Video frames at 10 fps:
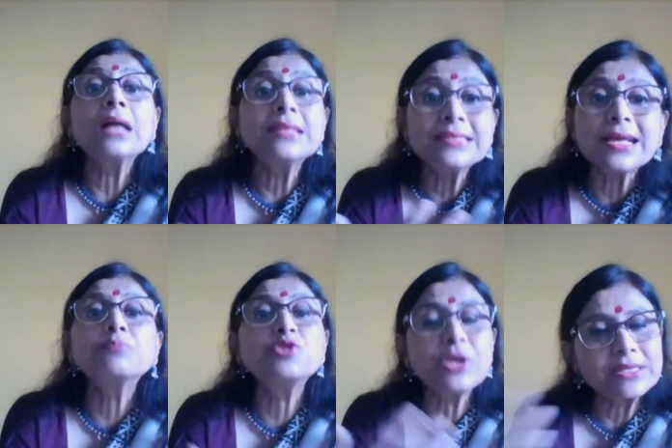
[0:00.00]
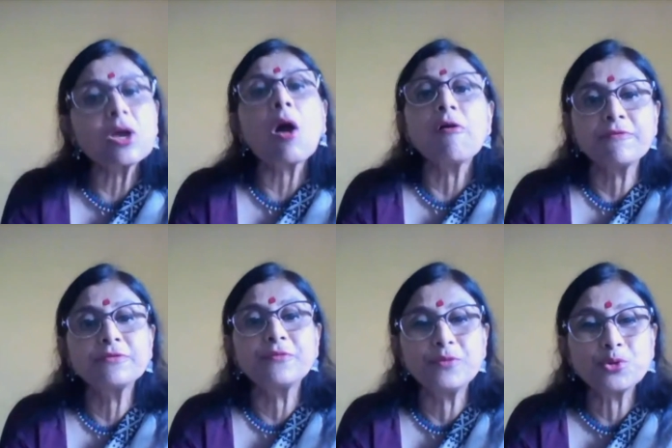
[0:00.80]
are the subjects of
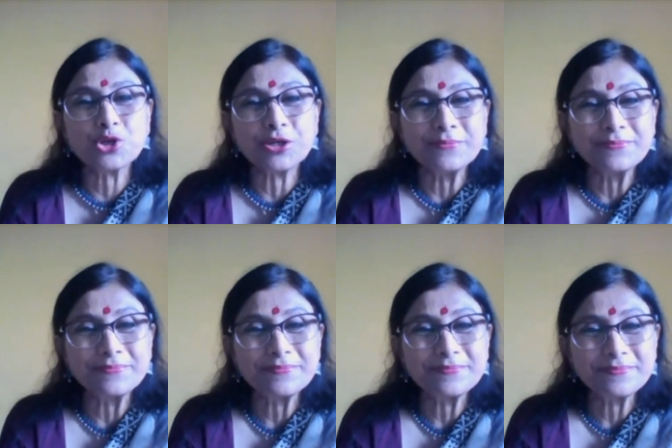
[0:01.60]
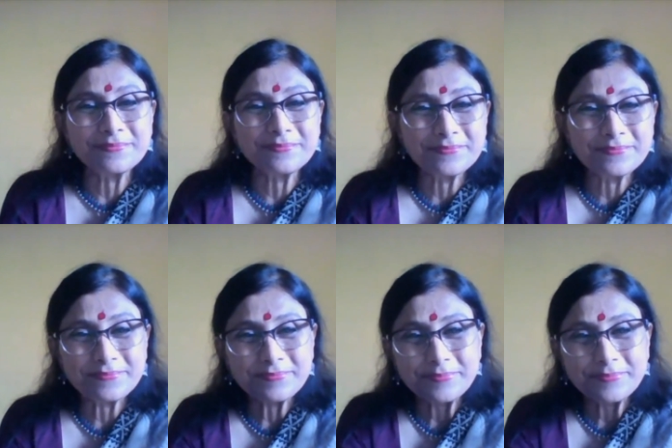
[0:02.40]
the future. Rightly